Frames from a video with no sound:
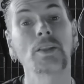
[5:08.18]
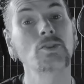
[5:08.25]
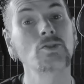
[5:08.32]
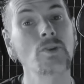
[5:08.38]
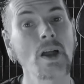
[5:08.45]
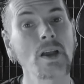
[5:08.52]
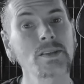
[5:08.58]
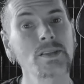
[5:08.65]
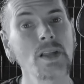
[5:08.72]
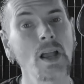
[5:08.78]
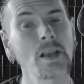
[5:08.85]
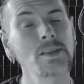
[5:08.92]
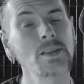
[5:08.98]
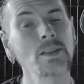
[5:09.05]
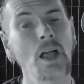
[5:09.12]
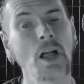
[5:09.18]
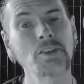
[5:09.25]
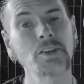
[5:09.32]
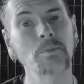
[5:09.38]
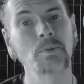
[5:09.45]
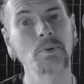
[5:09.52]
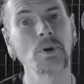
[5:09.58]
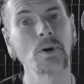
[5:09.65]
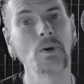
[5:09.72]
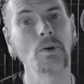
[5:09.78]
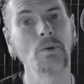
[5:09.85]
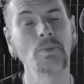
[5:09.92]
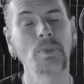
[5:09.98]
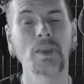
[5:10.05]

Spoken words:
track stacks in Logic Pro.